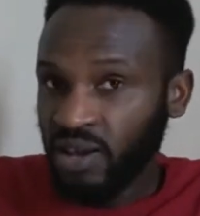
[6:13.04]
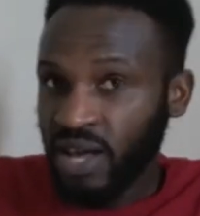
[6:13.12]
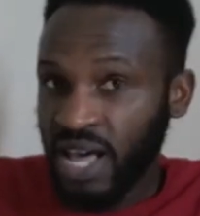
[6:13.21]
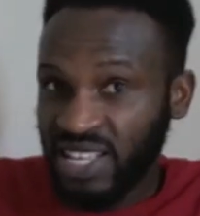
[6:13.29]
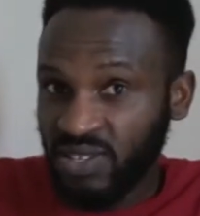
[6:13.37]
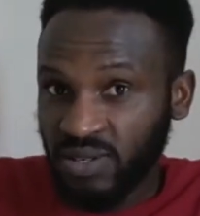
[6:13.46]

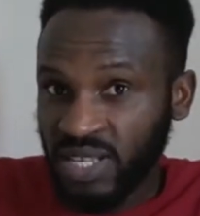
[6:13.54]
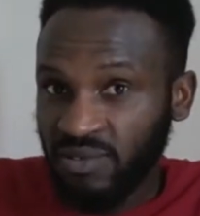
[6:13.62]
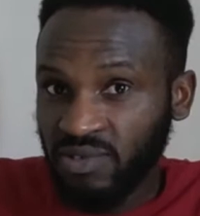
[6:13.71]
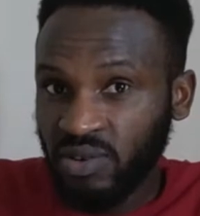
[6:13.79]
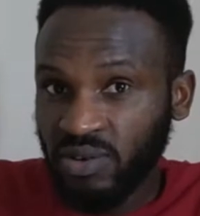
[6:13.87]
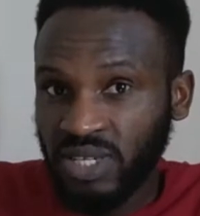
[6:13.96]
I just have
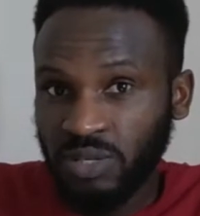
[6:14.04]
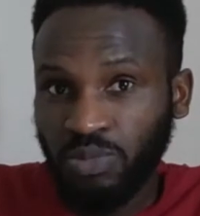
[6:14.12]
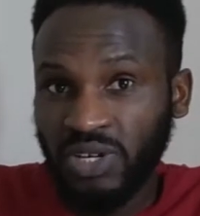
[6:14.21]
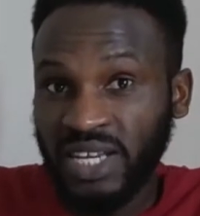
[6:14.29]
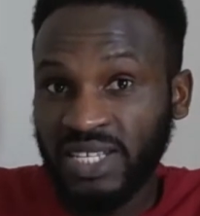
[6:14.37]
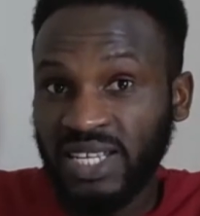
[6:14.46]
the 100
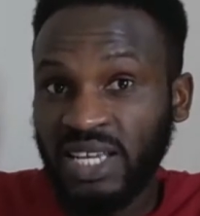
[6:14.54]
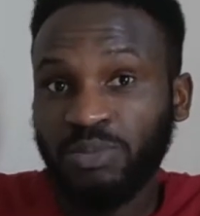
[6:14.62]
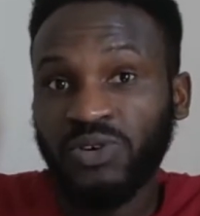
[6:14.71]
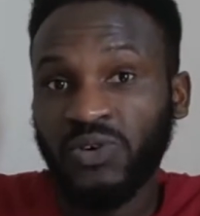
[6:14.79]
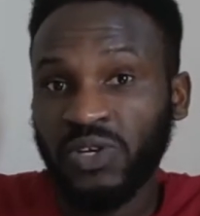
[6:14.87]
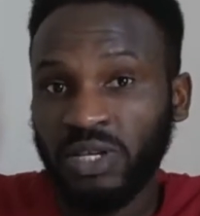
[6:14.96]
point. I say let me
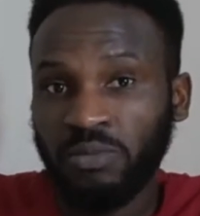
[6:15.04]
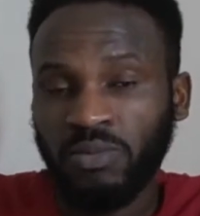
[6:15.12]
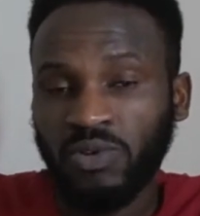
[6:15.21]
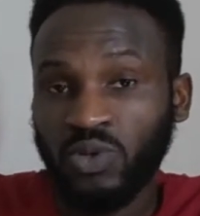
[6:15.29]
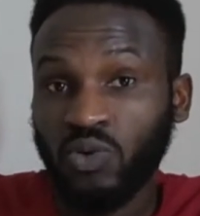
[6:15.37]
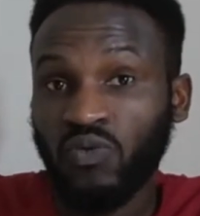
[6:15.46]
redeem
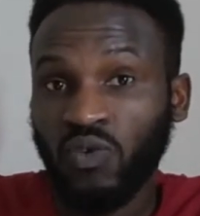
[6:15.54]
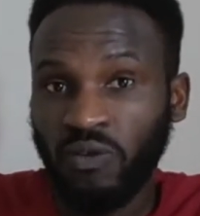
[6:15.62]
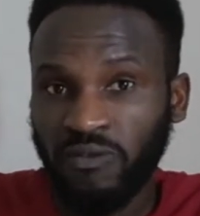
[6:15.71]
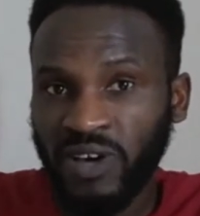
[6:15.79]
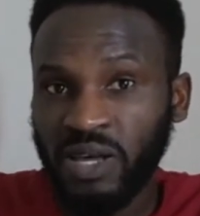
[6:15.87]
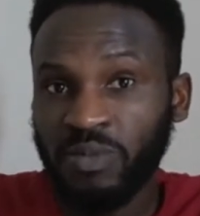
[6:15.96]
to
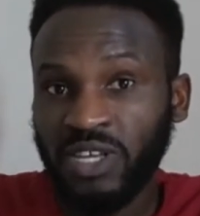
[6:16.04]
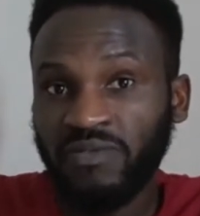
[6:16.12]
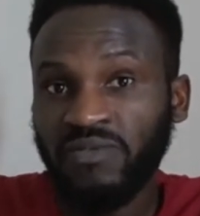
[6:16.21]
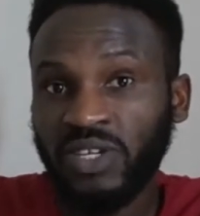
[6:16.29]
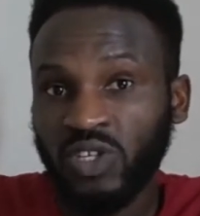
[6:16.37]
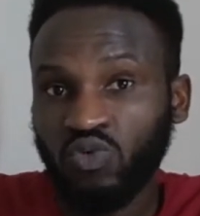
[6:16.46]
confirm
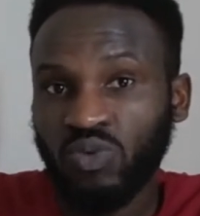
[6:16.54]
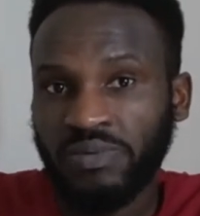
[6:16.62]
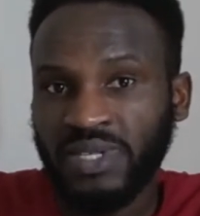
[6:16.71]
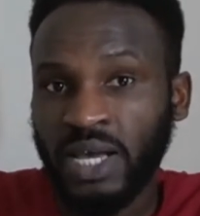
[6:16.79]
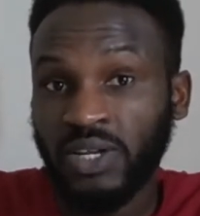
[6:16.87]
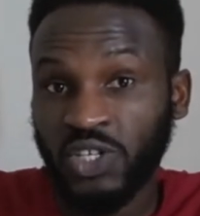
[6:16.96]
if this
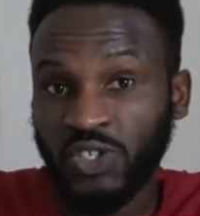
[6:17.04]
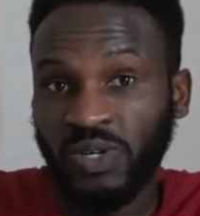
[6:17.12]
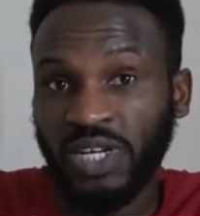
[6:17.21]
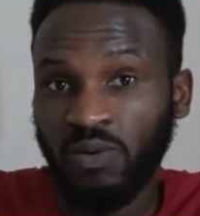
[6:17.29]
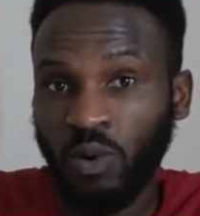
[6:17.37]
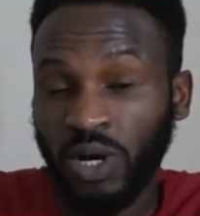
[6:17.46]
website is
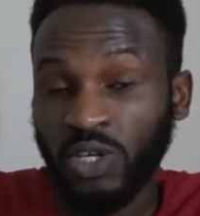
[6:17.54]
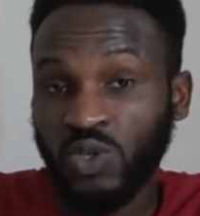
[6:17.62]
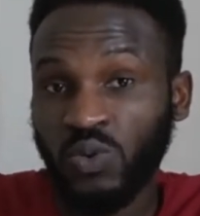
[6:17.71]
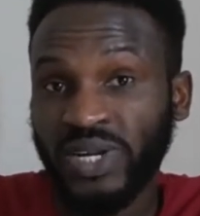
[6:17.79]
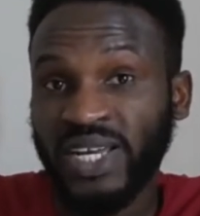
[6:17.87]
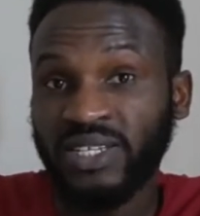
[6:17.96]
really working. So
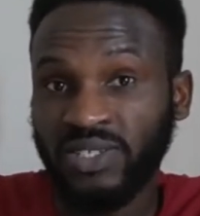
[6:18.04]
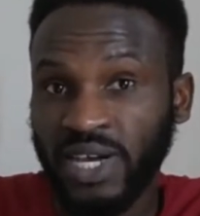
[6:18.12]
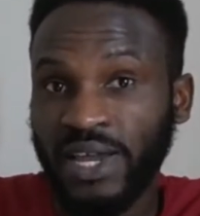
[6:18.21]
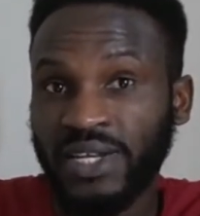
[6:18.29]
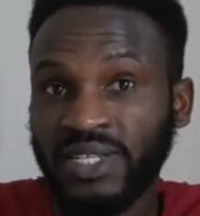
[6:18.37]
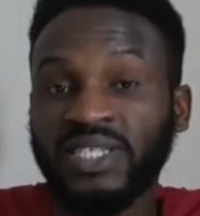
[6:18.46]
when I
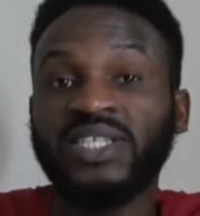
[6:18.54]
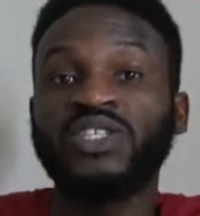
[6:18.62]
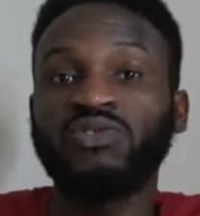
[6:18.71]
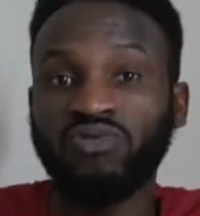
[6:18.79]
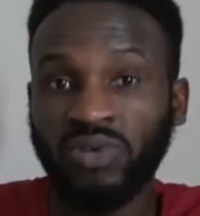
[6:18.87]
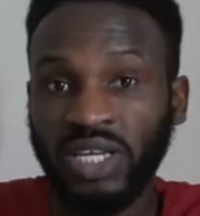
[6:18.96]
tried it, it
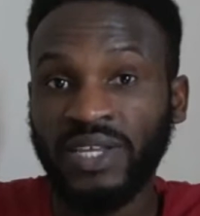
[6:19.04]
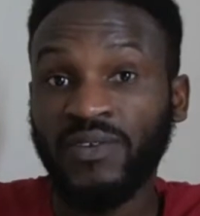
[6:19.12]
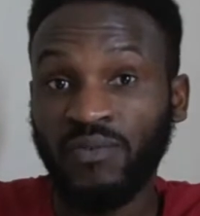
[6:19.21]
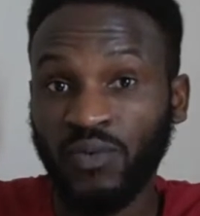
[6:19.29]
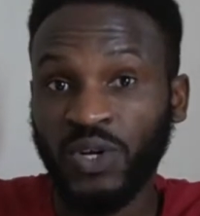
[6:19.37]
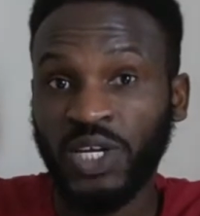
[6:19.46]
really
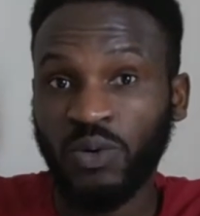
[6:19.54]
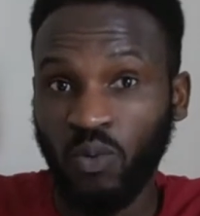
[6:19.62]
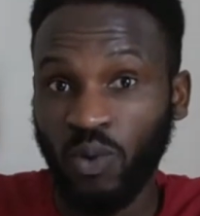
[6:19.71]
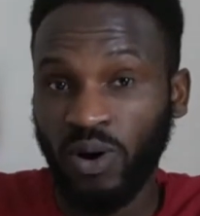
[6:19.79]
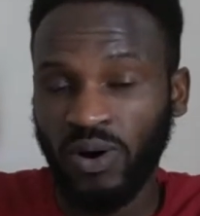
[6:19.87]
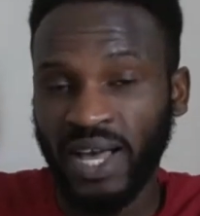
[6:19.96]

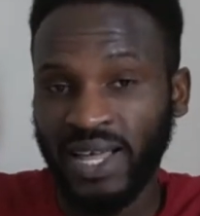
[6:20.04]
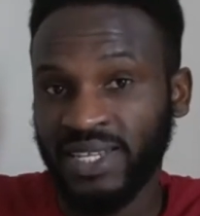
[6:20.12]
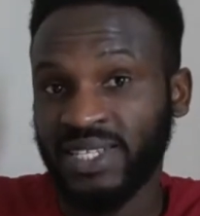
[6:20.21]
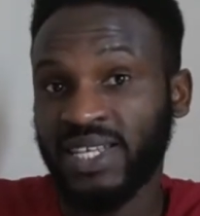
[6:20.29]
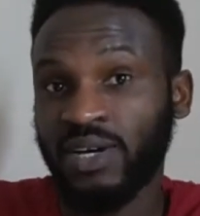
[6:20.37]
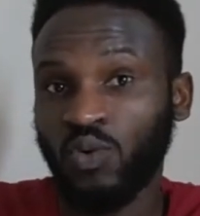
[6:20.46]
worked, and
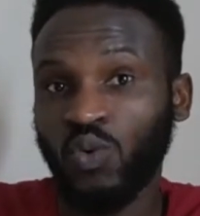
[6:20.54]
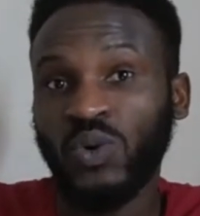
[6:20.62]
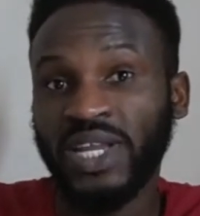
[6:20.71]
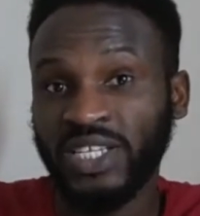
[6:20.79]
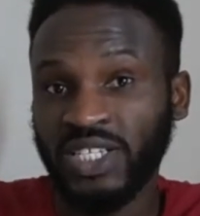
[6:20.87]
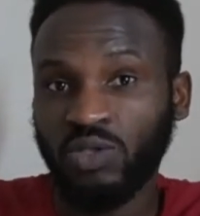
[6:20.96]
it's a cool
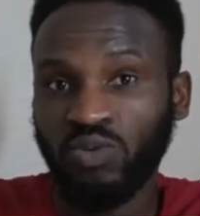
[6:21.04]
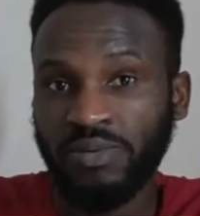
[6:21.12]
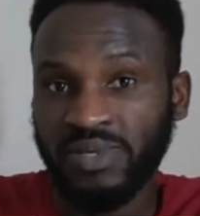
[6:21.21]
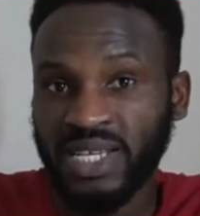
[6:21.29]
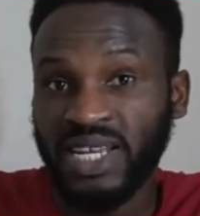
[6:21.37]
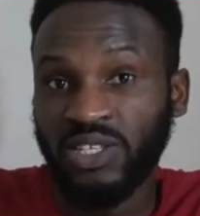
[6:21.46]
legit
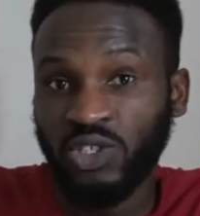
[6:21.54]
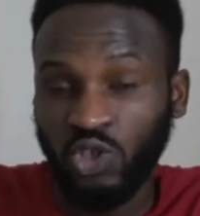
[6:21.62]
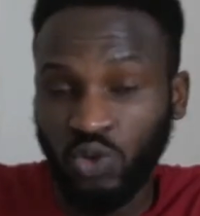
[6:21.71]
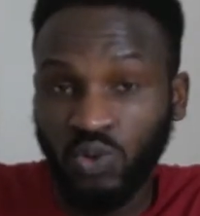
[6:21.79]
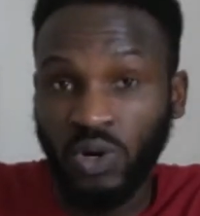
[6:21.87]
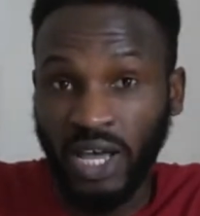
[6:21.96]
website that
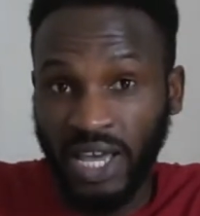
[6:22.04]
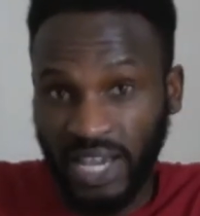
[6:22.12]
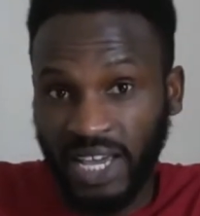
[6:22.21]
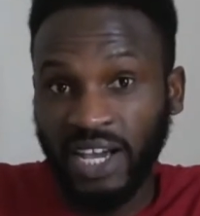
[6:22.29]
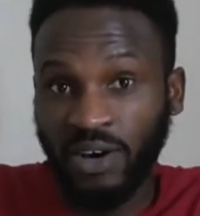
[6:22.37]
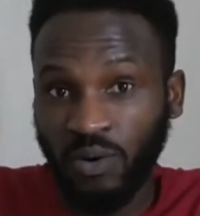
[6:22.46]
you
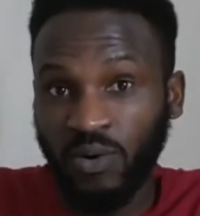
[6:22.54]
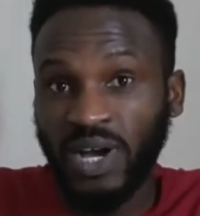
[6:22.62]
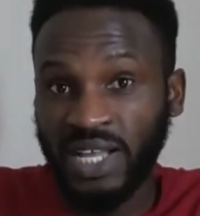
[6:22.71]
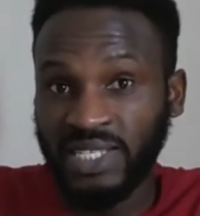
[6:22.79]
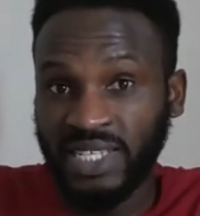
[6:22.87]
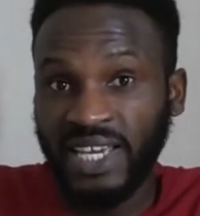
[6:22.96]
can go
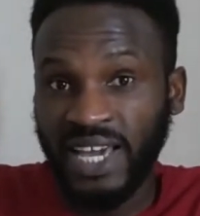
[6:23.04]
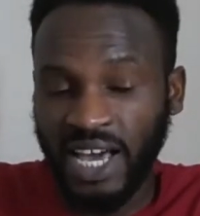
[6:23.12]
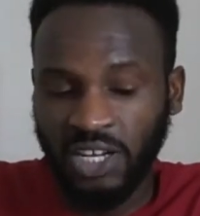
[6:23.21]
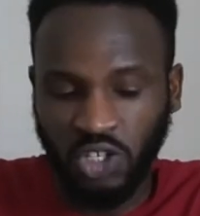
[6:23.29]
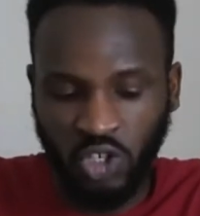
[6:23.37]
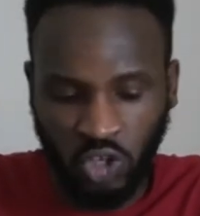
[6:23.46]
and take
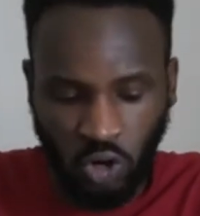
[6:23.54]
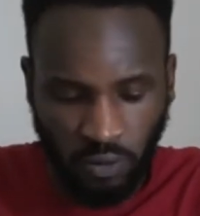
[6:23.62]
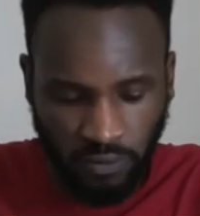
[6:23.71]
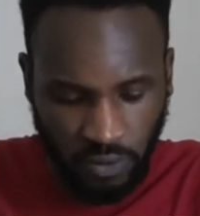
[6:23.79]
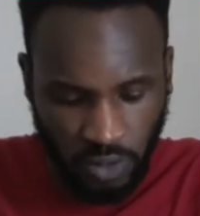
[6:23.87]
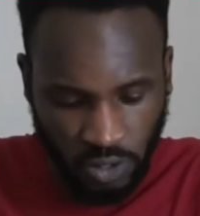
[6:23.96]
action of.